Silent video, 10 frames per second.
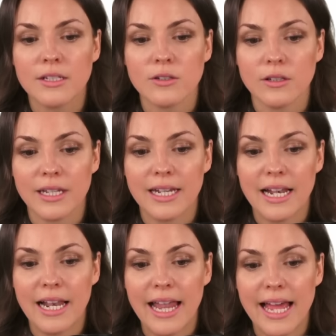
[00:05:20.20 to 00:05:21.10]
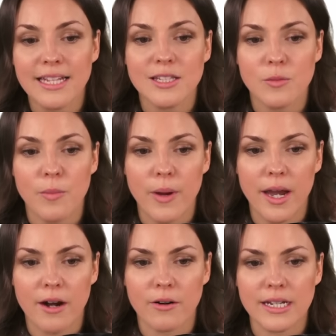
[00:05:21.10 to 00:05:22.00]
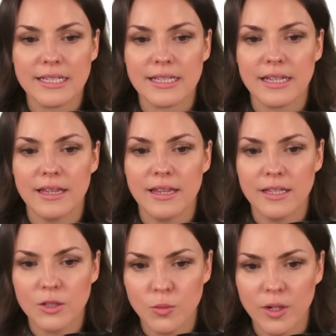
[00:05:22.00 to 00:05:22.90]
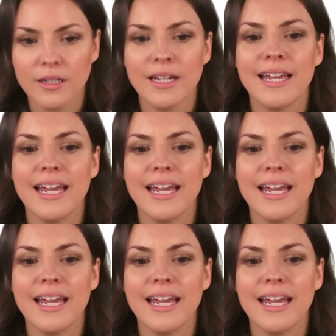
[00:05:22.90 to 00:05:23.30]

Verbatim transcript: To the last pair is this one,